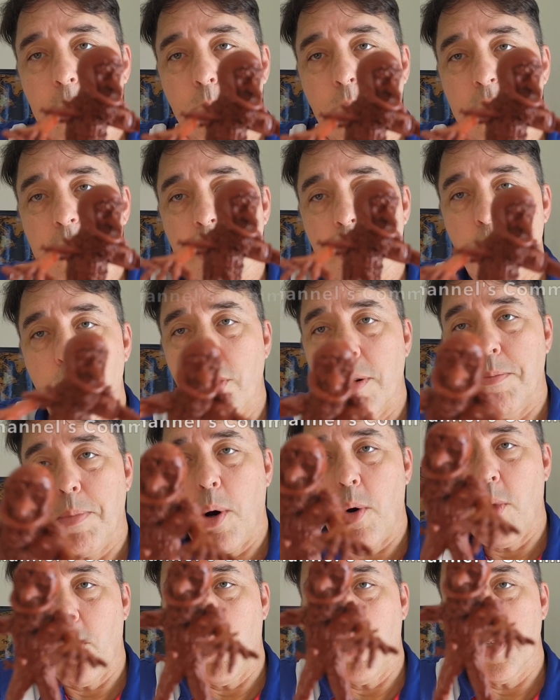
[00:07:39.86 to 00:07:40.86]
Guess I might have to
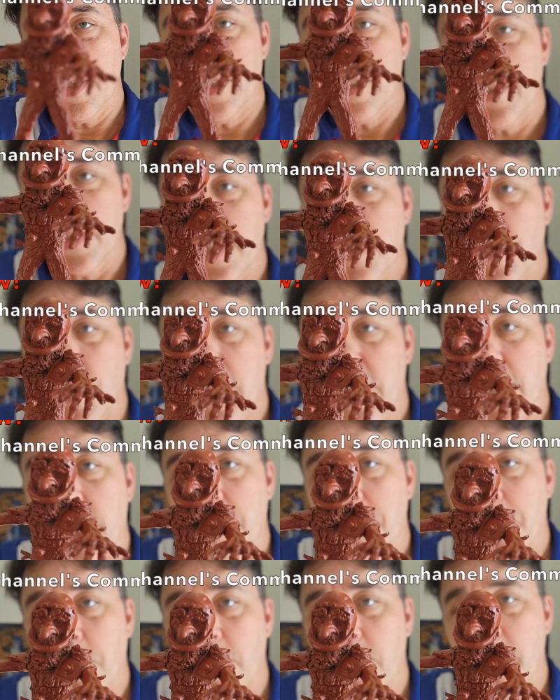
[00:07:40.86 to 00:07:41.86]
do a poll to see
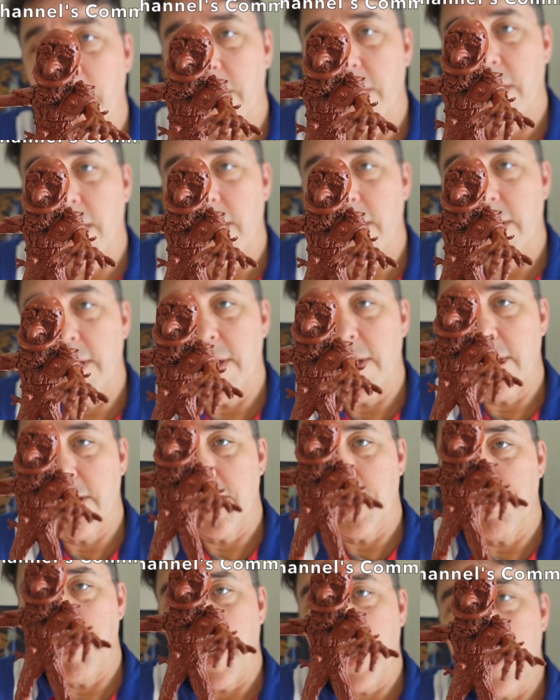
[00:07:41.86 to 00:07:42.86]
what kind of bird
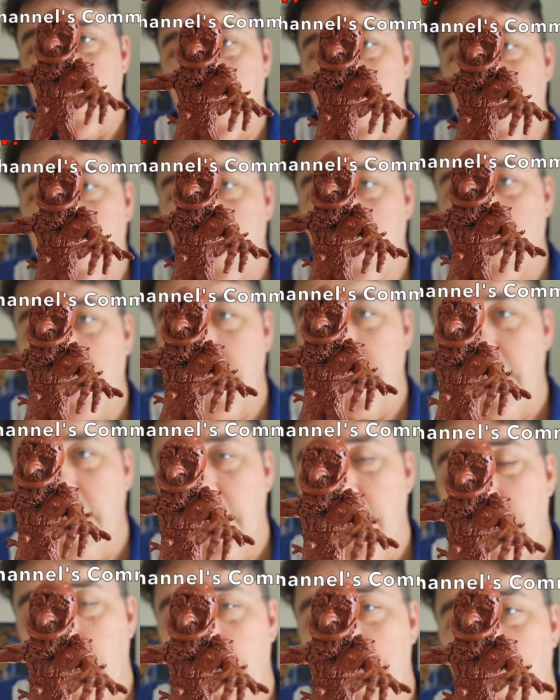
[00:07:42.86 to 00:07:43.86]
to paint that
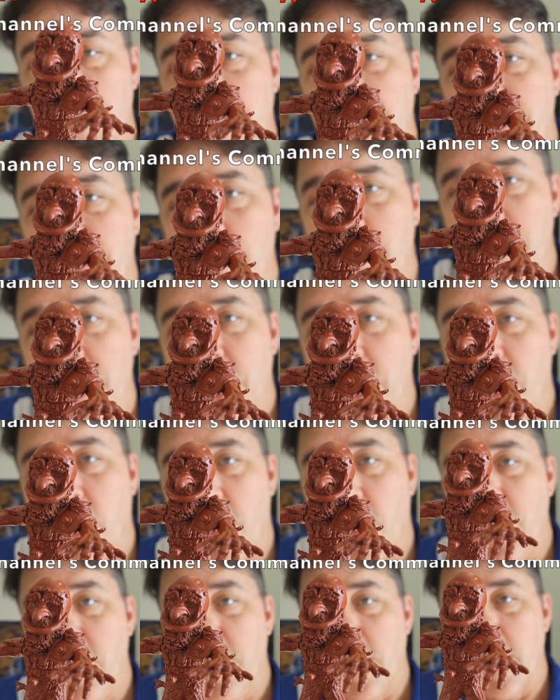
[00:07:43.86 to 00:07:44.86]
as. I believe he was
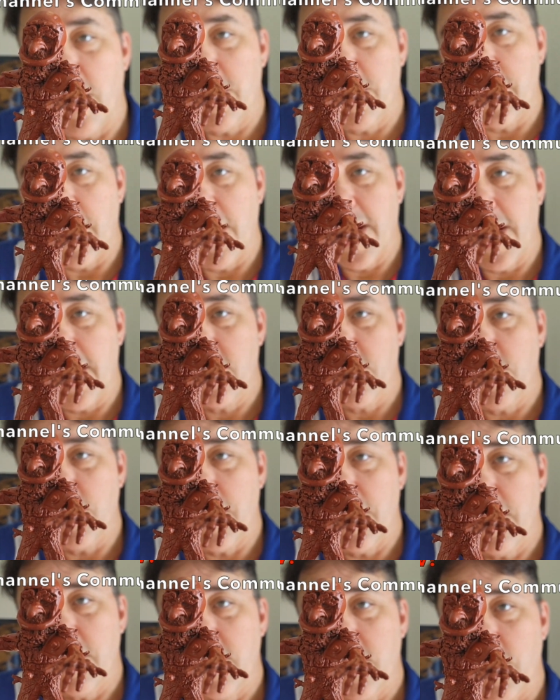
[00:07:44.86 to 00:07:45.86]
a cardinal on the
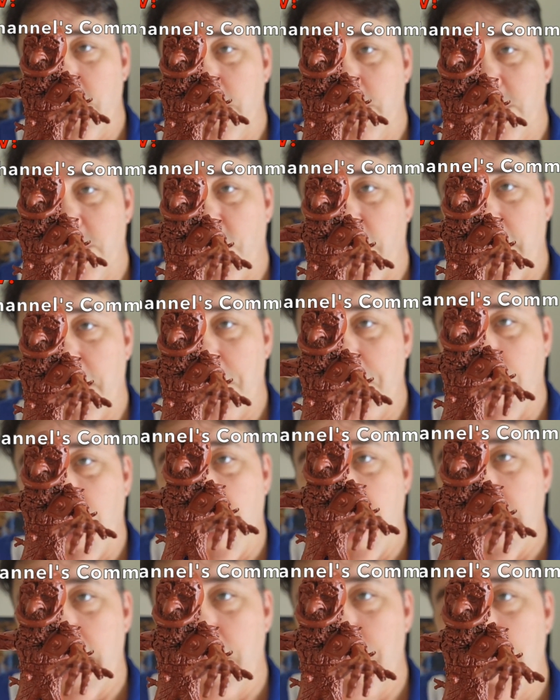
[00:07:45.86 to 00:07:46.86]
last one, so he was red
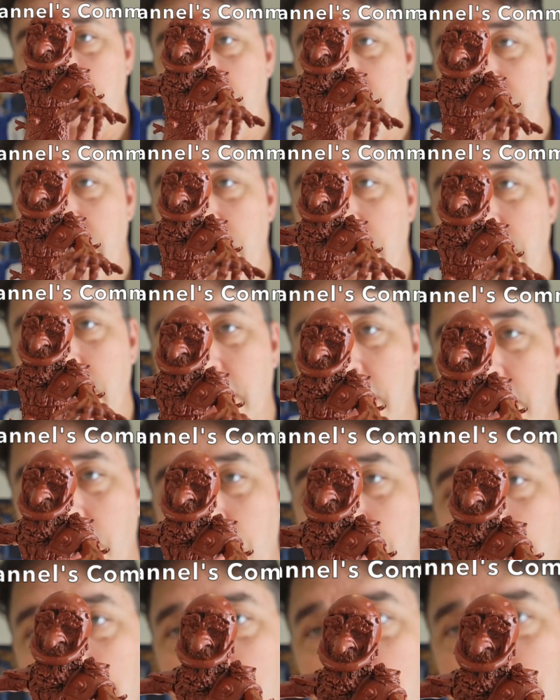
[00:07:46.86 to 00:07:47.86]
and black, but
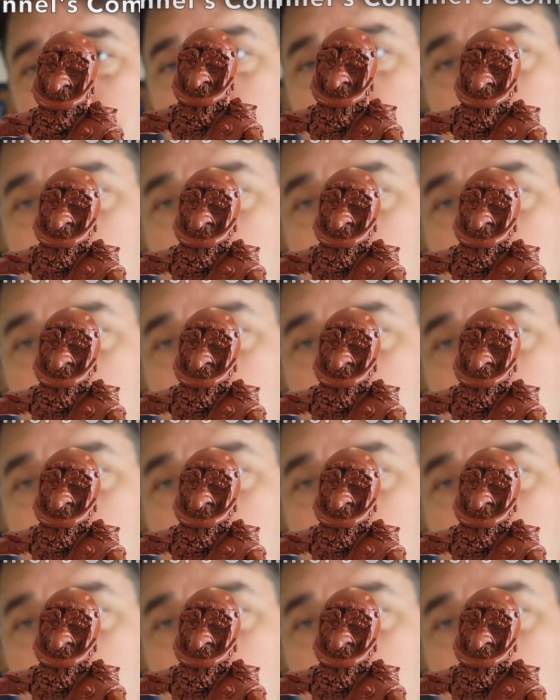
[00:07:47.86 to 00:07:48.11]
maybe I'll